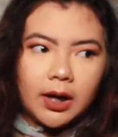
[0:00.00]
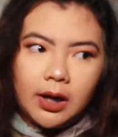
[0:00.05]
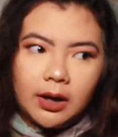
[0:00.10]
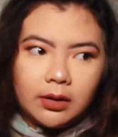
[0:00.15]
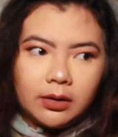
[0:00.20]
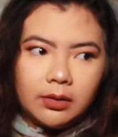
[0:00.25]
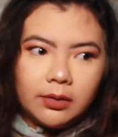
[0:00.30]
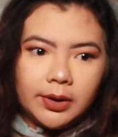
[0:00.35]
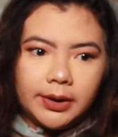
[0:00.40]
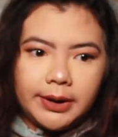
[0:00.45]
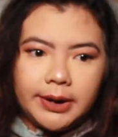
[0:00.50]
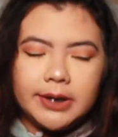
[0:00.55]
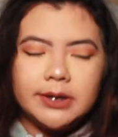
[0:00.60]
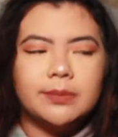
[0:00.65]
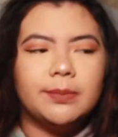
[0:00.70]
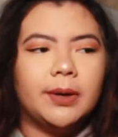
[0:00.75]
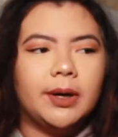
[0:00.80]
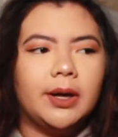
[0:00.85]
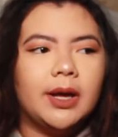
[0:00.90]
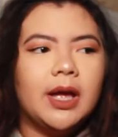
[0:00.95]
like I don't know what it
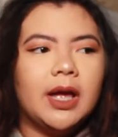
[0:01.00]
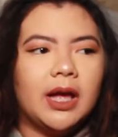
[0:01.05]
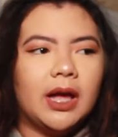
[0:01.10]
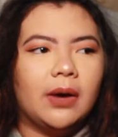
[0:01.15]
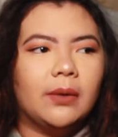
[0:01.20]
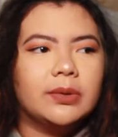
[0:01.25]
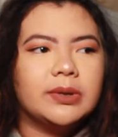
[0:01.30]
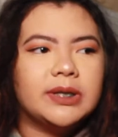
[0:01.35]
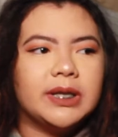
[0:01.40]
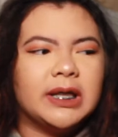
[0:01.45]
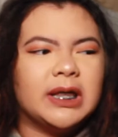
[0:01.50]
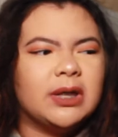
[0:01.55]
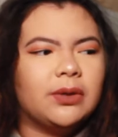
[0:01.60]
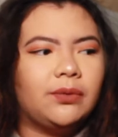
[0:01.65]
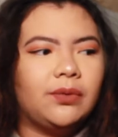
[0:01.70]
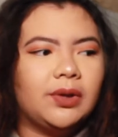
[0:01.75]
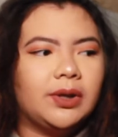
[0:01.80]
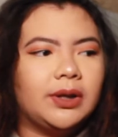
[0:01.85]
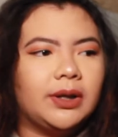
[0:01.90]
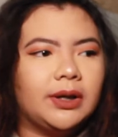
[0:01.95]
is, but it was like this
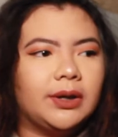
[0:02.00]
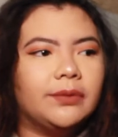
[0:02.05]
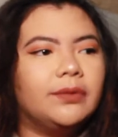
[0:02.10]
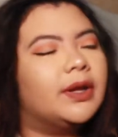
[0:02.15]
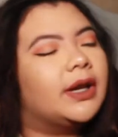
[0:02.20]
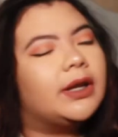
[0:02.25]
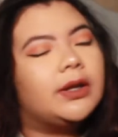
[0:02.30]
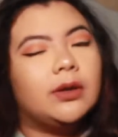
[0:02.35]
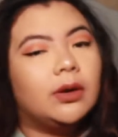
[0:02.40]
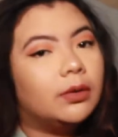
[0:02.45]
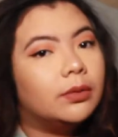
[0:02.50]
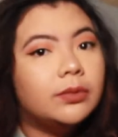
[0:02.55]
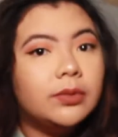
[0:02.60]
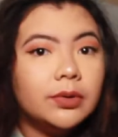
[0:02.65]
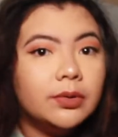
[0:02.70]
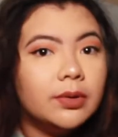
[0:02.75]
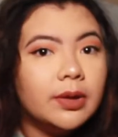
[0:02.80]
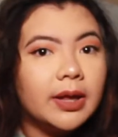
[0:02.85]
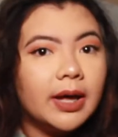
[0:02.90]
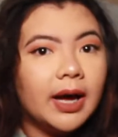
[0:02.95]
feeling of like, don't
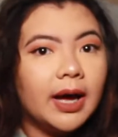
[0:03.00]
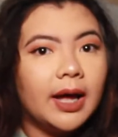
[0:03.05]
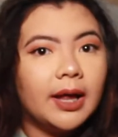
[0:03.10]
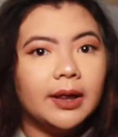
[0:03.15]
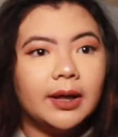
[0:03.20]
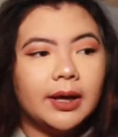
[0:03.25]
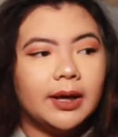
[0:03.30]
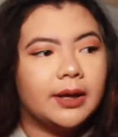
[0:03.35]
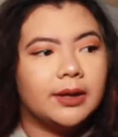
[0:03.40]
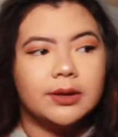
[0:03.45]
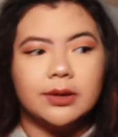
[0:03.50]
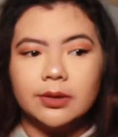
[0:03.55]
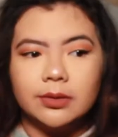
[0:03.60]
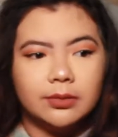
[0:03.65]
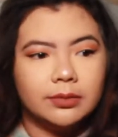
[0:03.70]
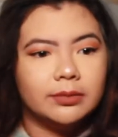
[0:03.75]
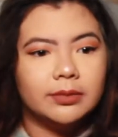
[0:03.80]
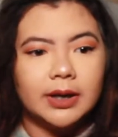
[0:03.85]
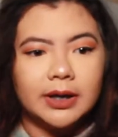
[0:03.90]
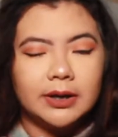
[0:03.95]
do that, like
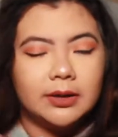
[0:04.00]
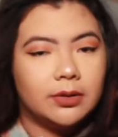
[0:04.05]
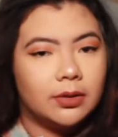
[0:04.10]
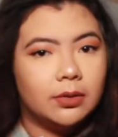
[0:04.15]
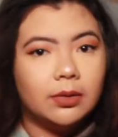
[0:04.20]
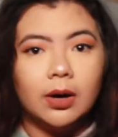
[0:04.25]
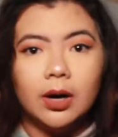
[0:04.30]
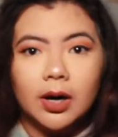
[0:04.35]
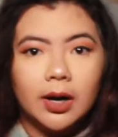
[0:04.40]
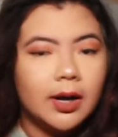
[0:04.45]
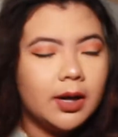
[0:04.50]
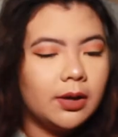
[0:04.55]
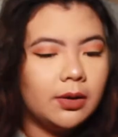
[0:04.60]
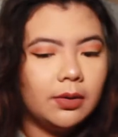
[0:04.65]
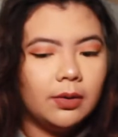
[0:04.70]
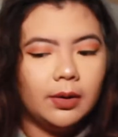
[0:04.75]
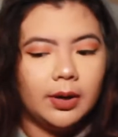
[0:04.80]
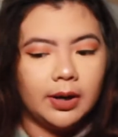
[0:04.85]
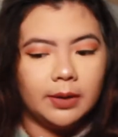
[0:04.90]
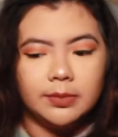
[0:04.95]
don't
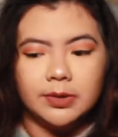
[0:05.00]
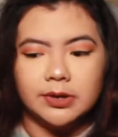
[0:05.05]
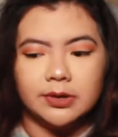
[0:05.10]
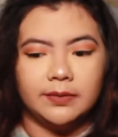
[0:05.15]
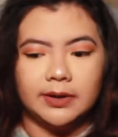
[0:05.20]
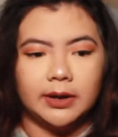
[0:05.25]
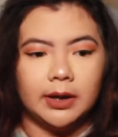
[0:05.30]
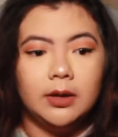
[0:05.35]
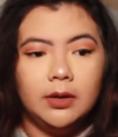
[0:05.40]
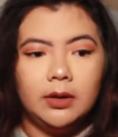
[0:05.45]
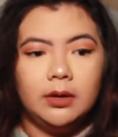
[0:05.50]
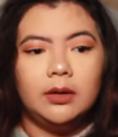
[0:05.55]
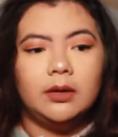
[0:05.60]
argue. And I'm just like,